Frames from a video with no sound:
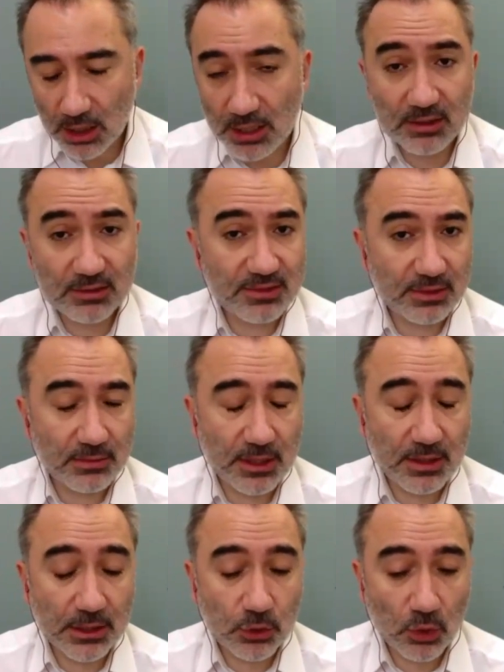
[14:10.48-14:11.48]
the
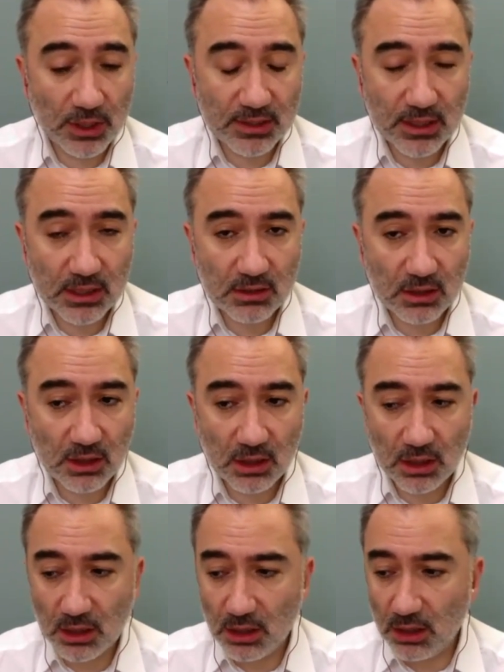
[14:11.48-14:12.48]
20th century,
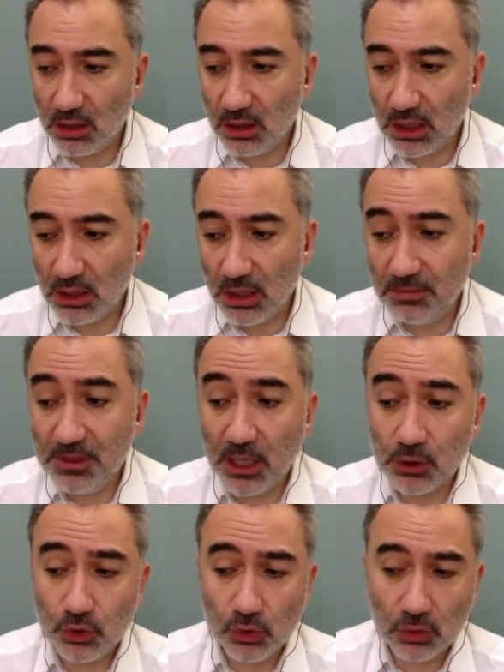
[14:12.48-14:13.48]
Ibn
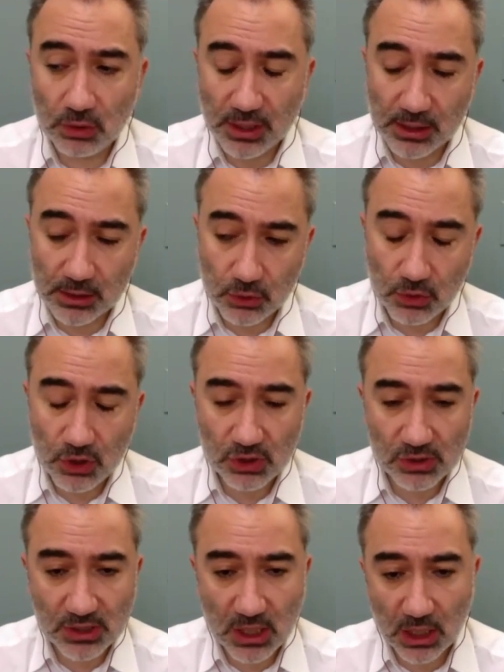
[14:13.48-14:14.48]
Ashur, like a Tunisian
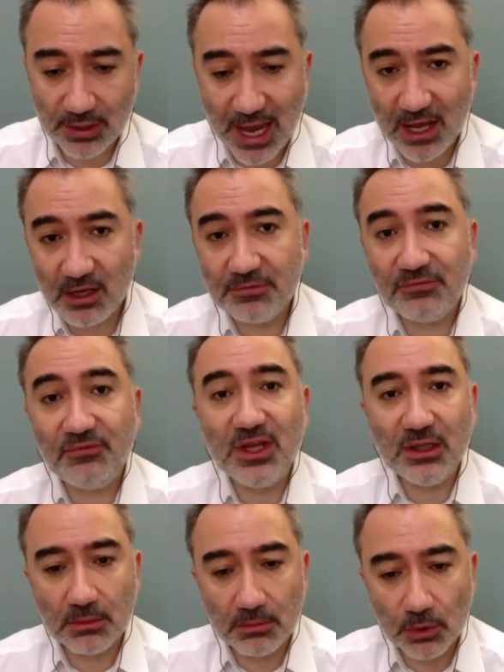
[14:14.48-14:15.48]
scholar, added
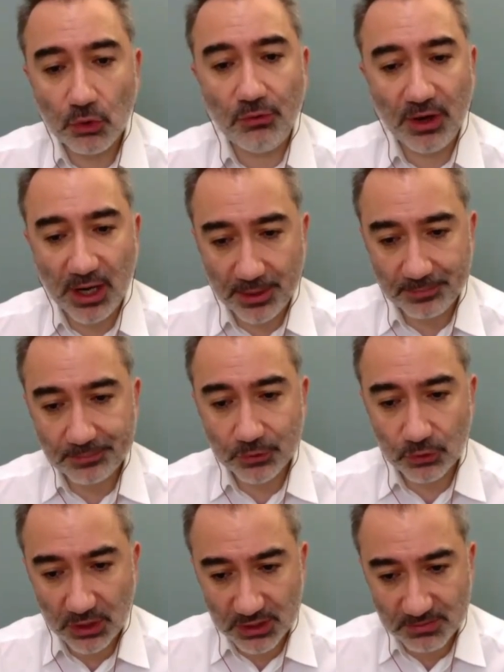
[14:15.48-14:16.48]
freedom, hurriya, to
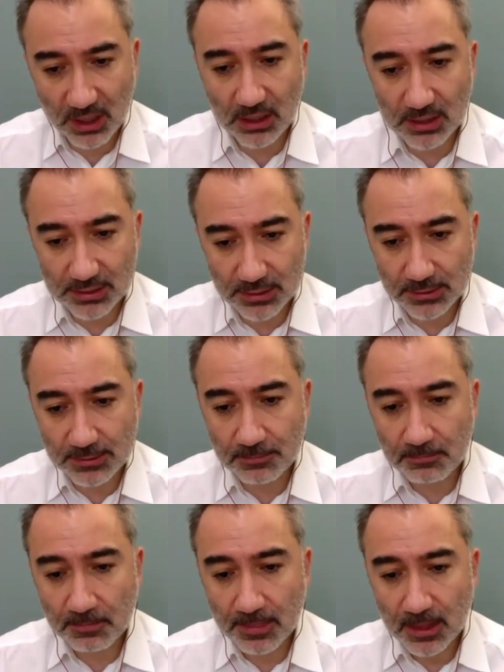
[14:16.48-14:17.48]
these maqasid.
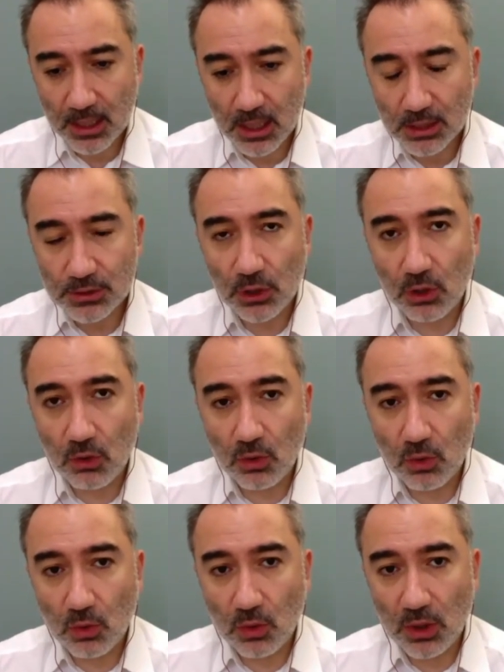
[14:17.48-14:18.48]

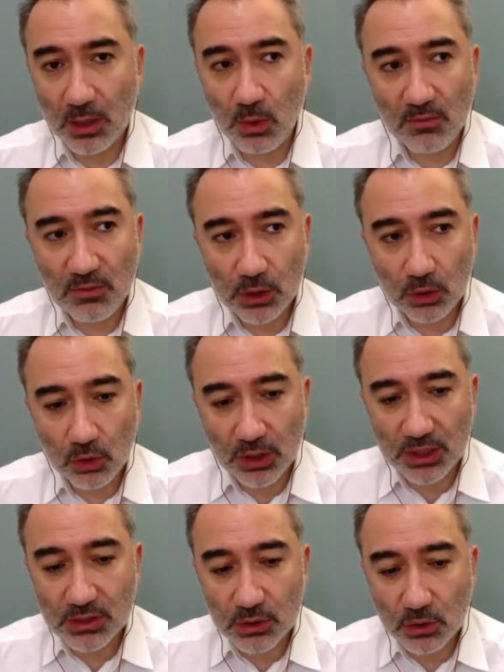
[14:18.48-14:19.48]
So, and when we look
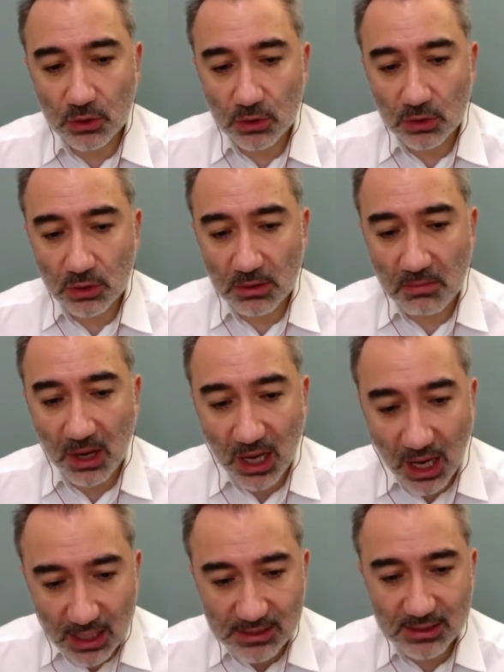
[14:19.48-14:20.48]
into the
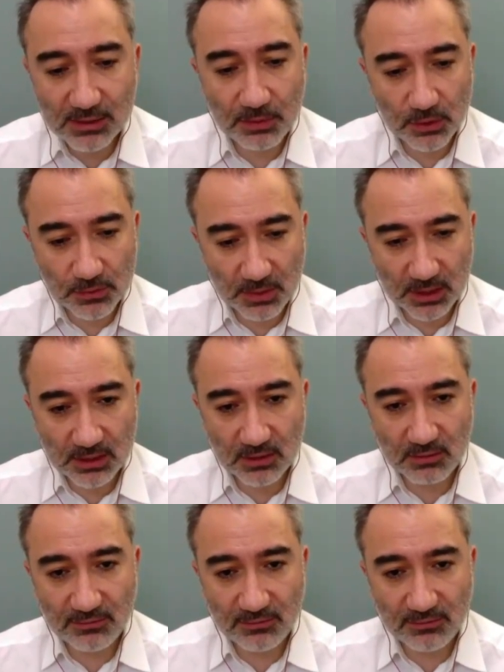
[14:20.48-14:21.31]
maqasid perspective,